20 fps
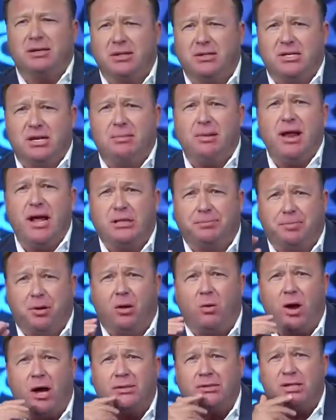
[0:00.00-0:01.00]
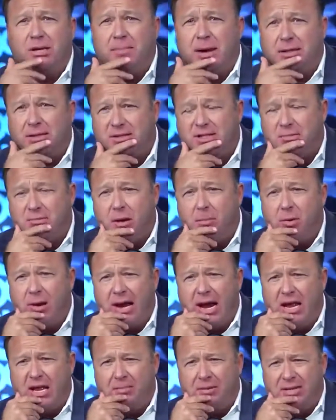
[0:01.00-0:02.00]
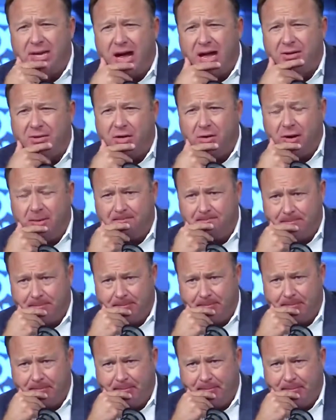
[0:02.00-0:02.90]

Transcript: about this, and I'm going to ask Paul Watson about this in a moment when I hand the baton to him.